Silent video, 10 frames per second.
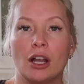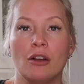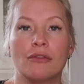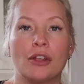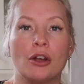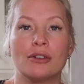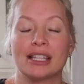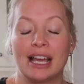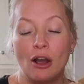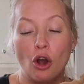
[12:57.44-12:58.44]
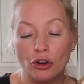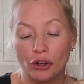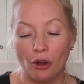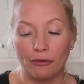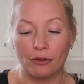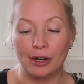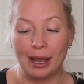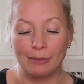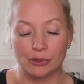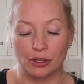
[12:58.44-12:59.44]
of those that are on offer on
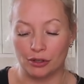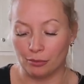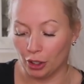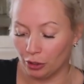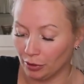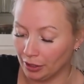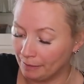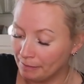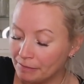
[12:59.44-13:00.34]
Amazon at the moment.